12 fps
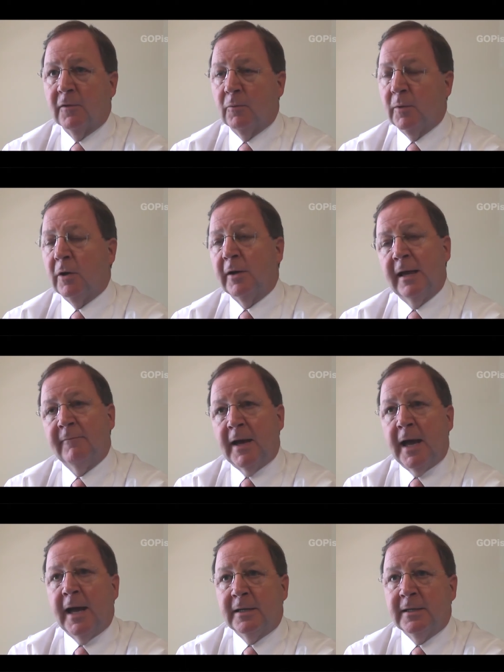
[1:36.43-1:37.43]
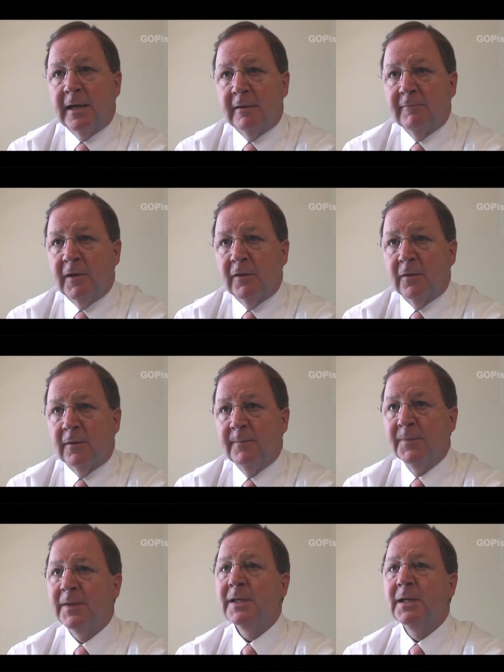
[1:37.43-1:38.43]
So we ought to have a high-tech visa.
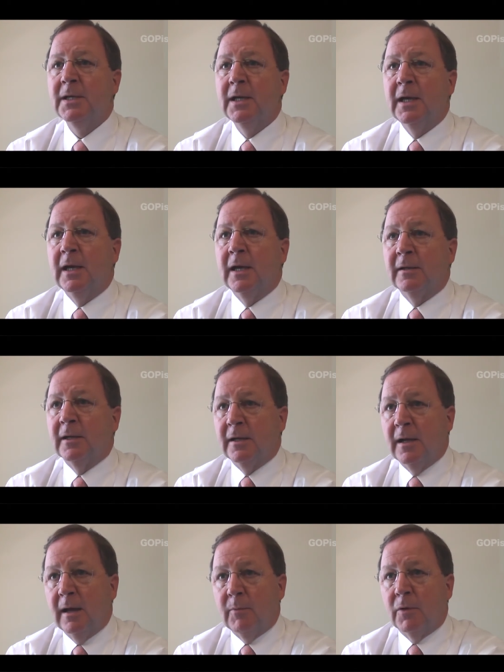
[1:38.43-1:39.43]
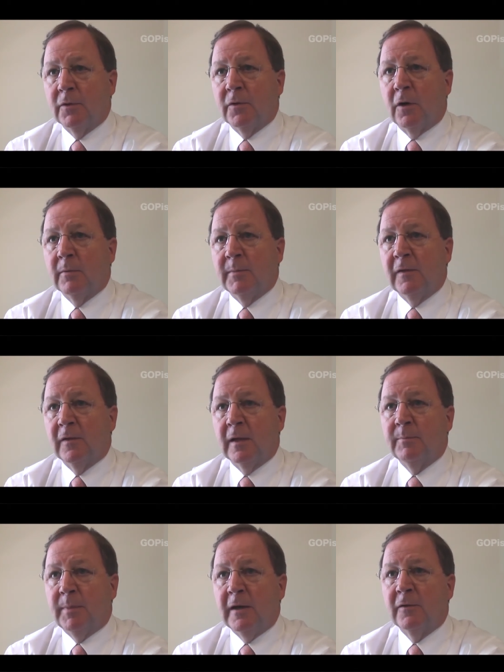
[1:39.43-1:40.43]
And the numbers ought to be
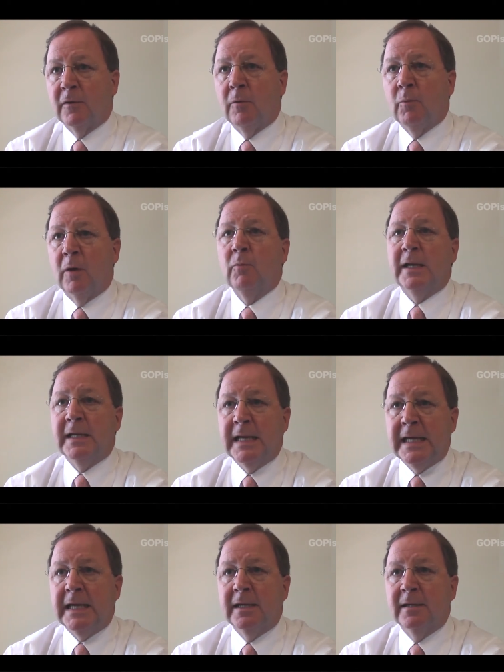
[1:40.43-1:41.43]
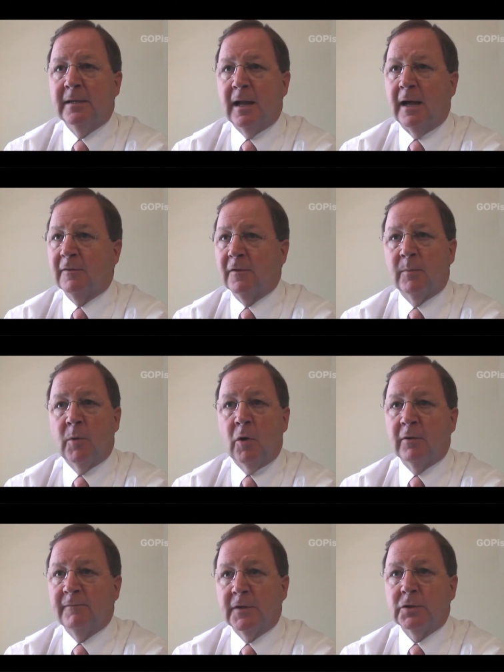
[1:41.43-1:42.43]
set based on what we need, not mm-hmm. some
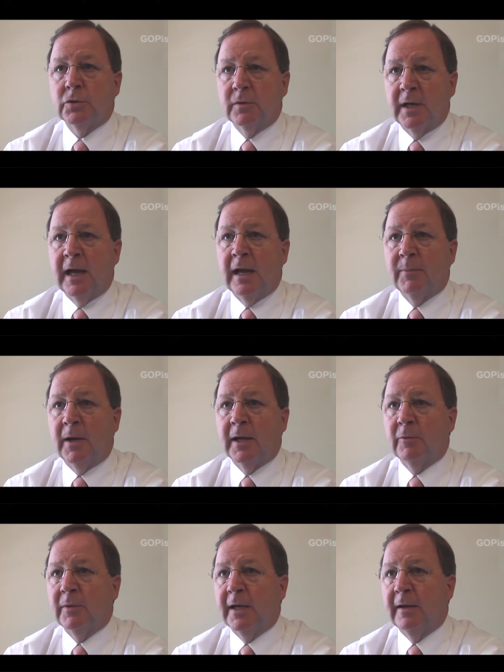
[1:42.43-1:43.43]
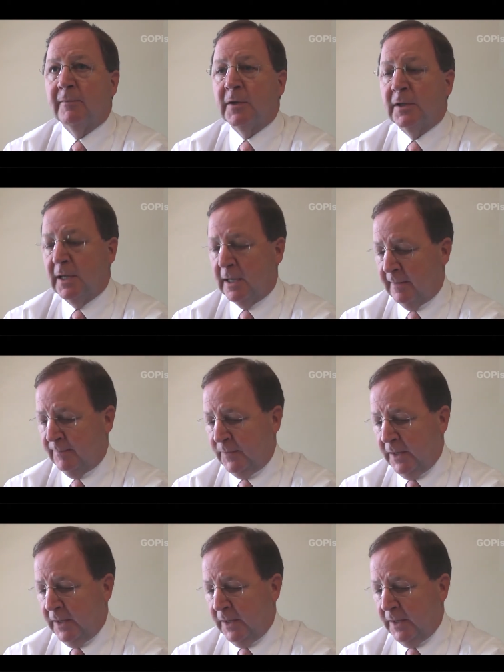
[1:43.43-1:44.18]
artificial cap like we have today.